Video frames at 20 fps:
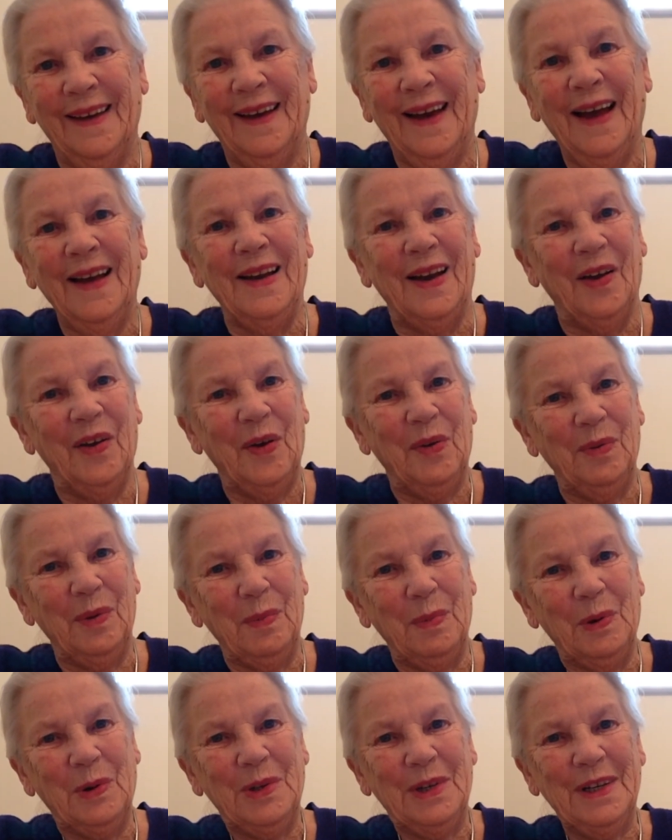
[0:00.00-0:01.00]
Hello
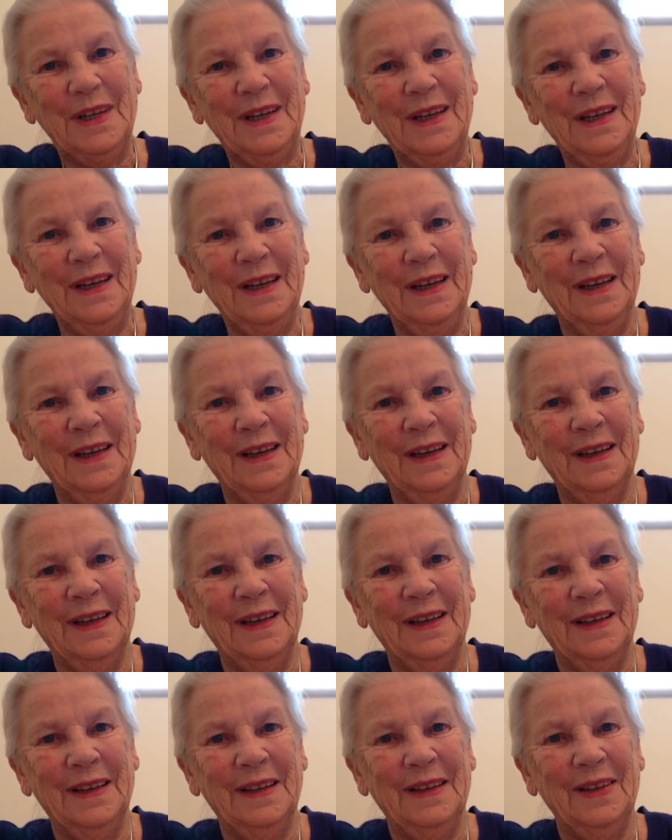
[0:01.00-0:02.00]
everybody,
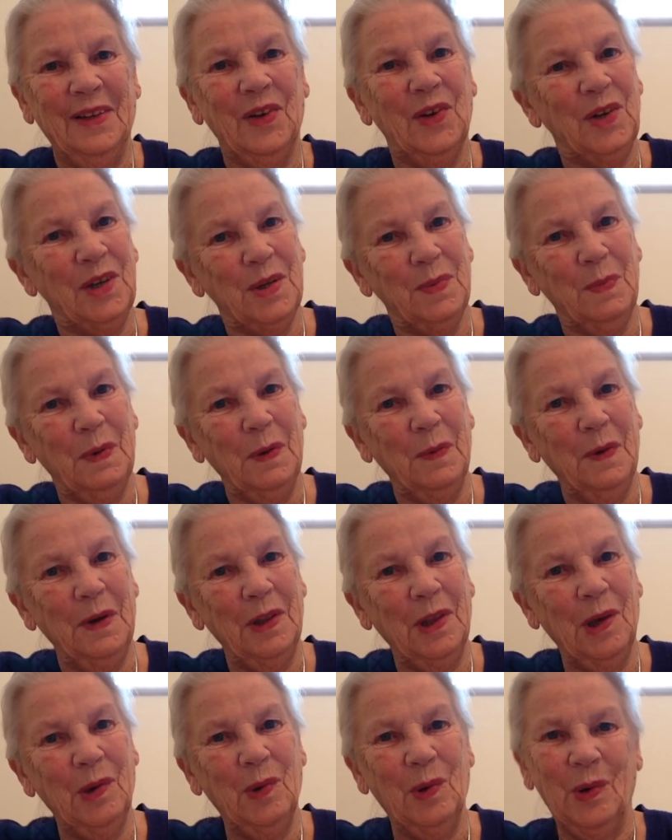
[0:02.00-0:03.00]
good to be with
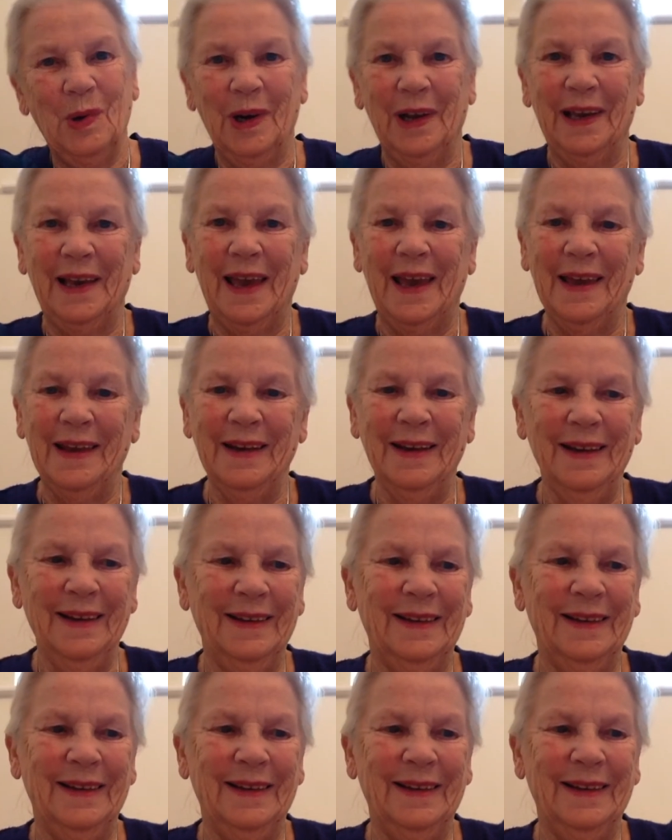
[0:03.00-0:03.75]
you all again.